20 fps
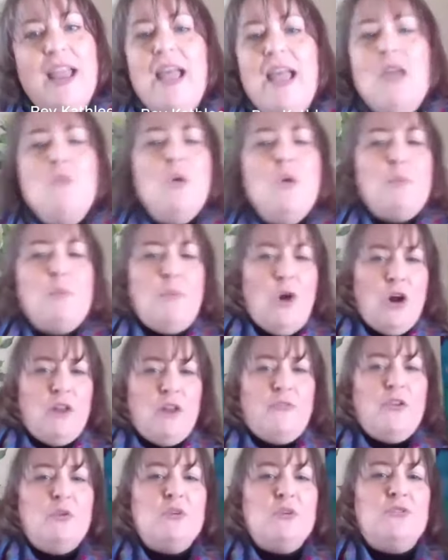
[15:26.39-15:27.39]
and what part
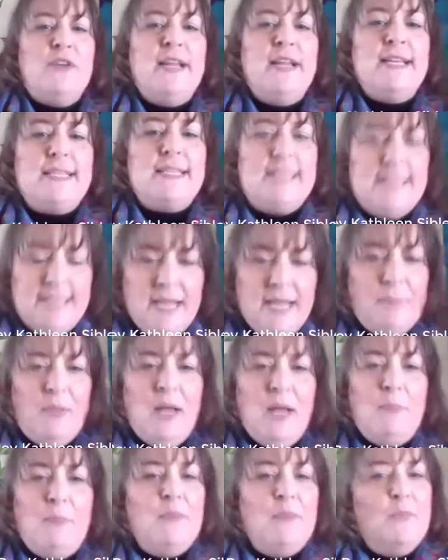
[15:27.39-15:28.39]
of you is ready to step
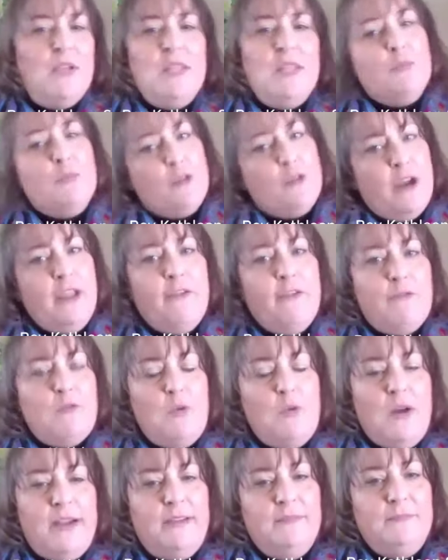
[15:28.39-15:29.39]
up and be the brave
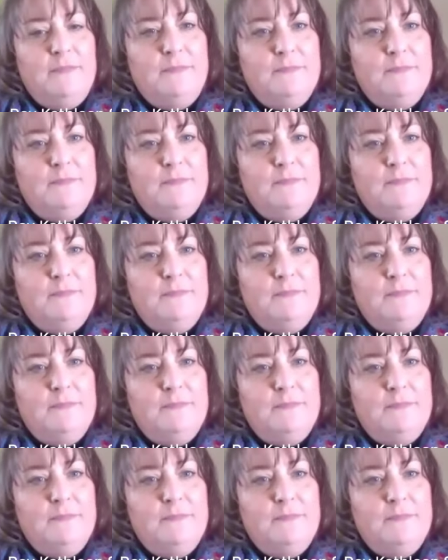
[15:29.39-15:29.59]
one.